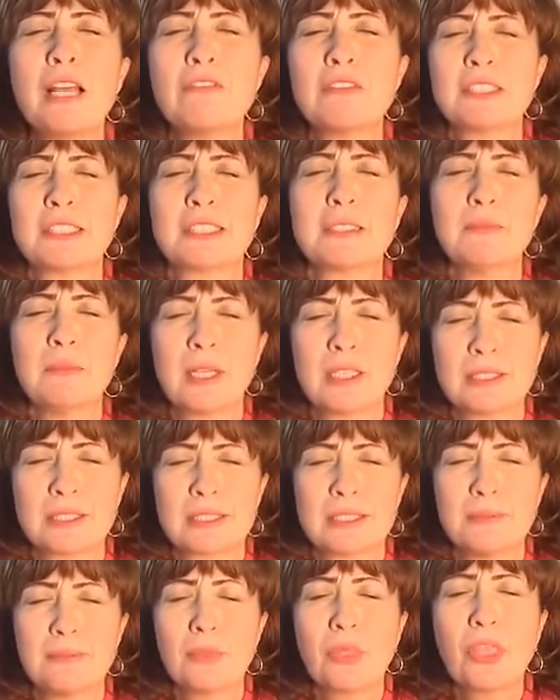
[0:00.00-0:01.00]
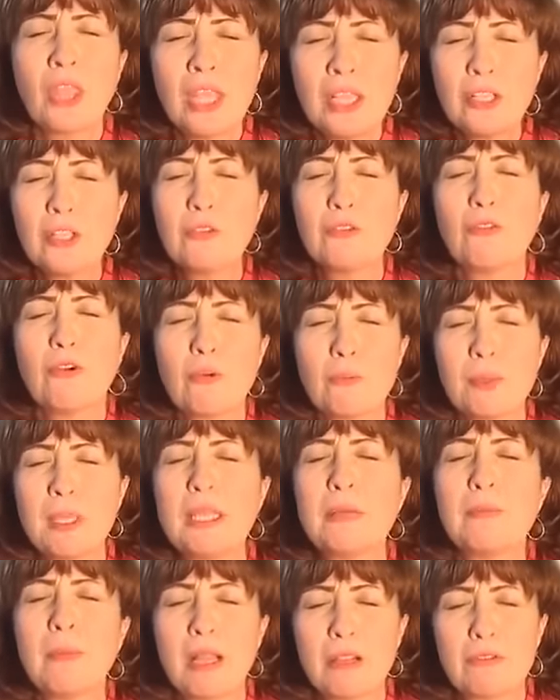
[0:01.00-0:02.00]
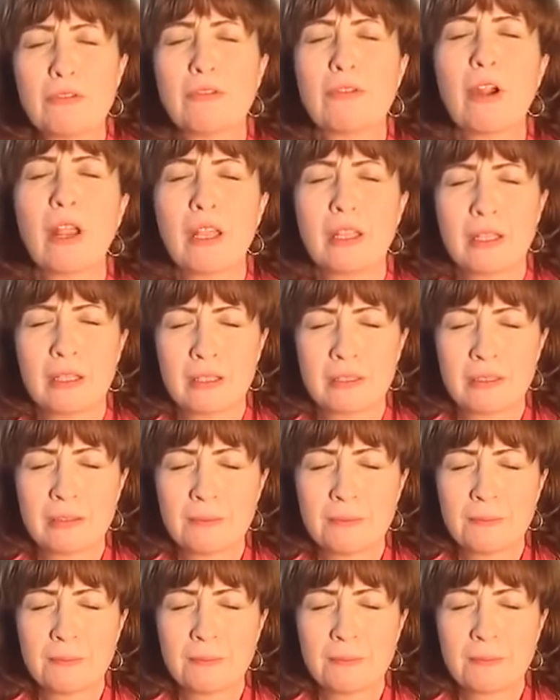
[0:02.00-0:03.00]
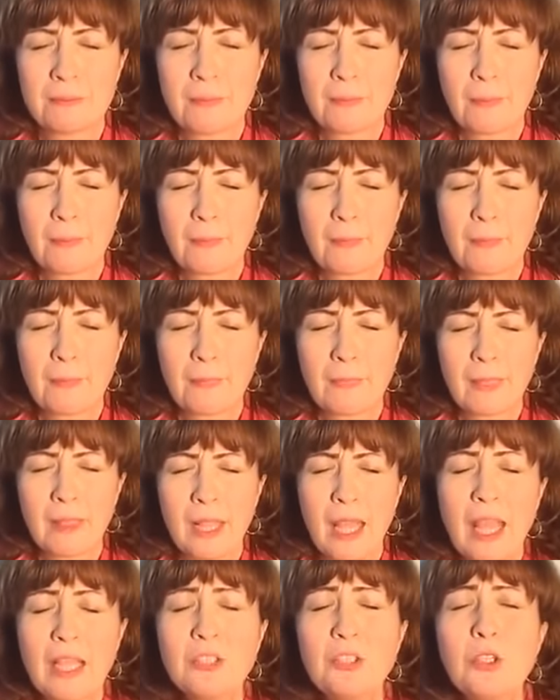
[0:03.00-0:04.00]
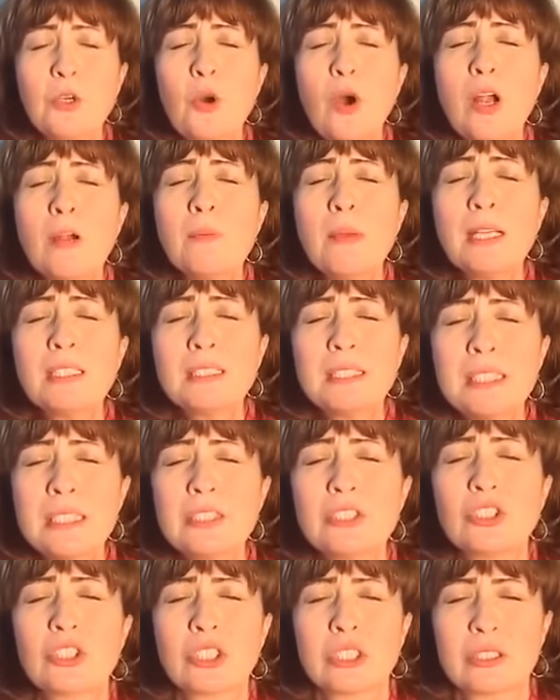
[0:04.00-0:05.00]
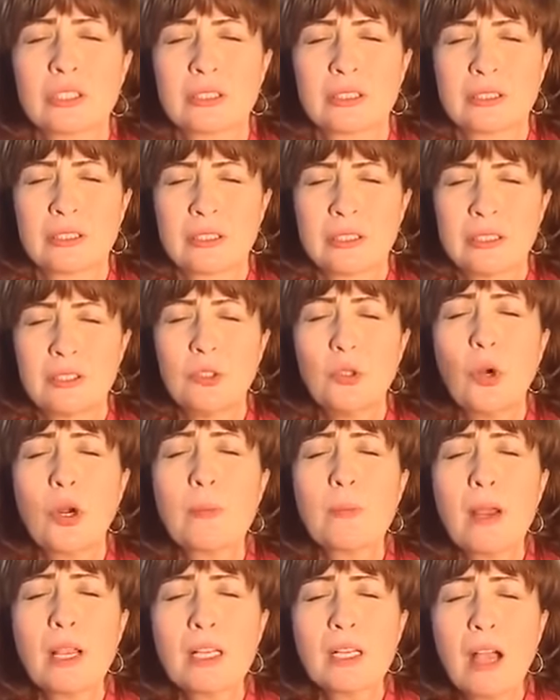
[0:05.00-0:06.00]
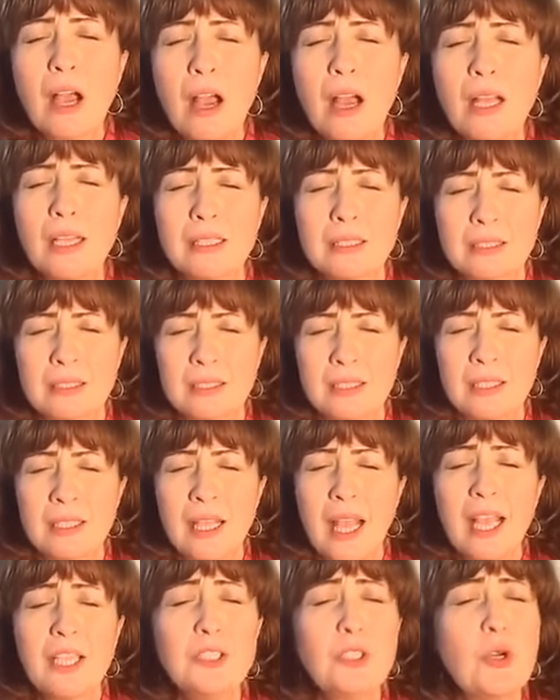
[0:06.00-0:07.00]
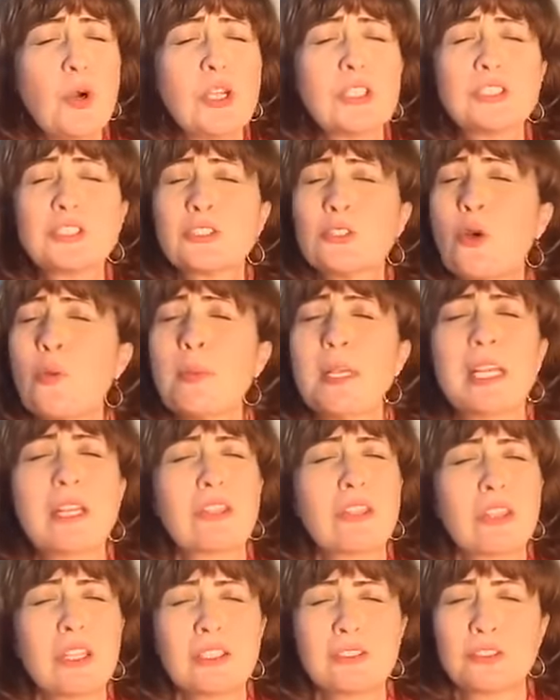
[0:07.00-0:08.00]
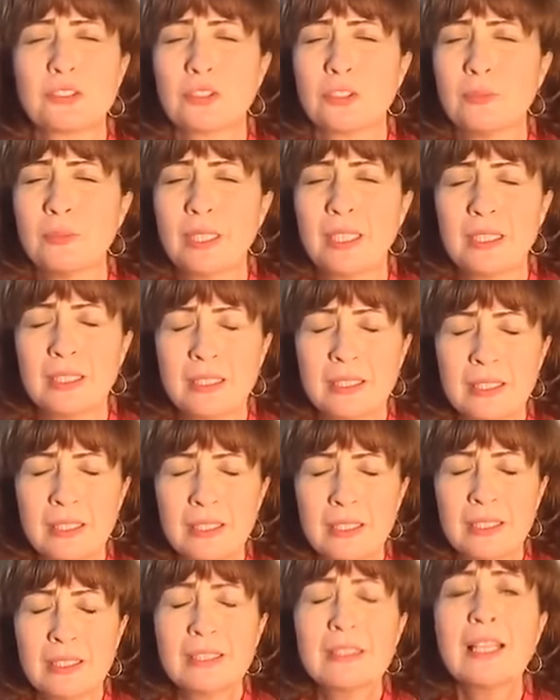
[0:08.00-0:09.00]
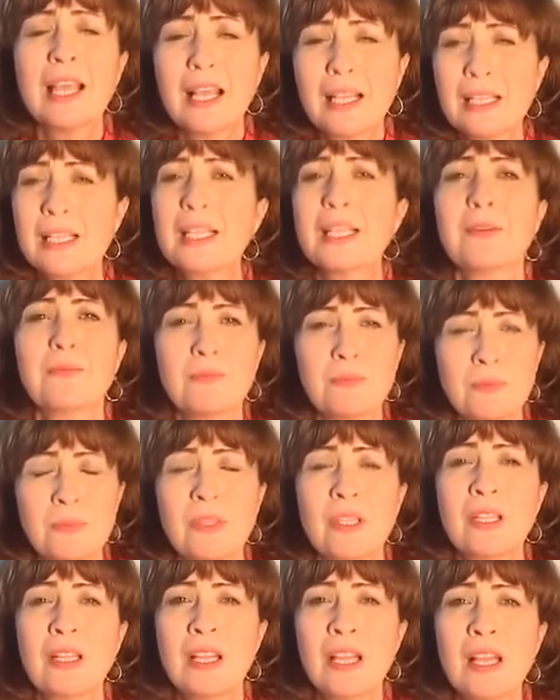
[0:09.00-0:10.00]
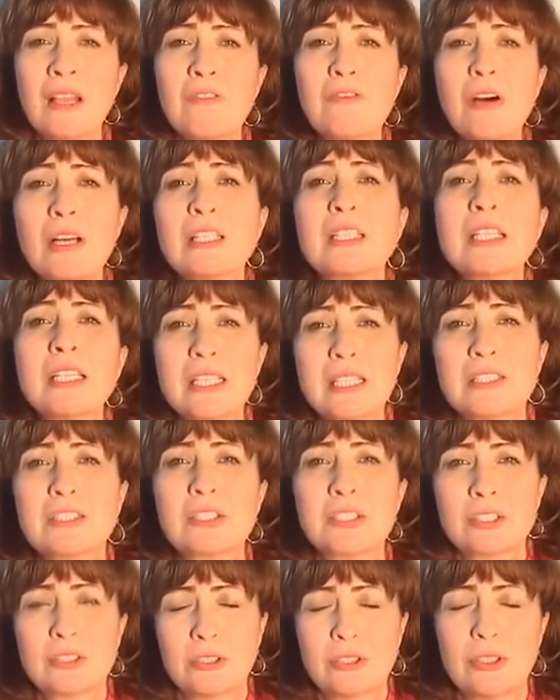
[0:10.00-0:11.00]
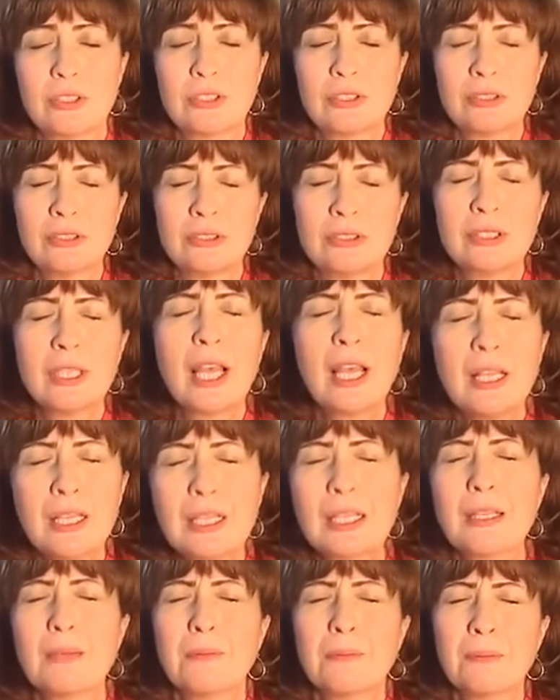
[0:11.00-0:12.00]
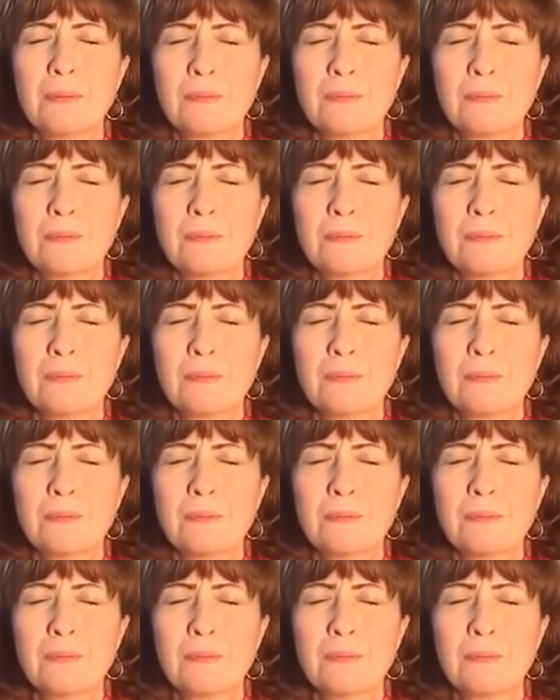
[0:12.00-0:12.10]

I was a Muslim. Thank you for being my friend. And you are my teacher. You are my guide. And you are so many things to me. Tell him what he is to you. Tell him.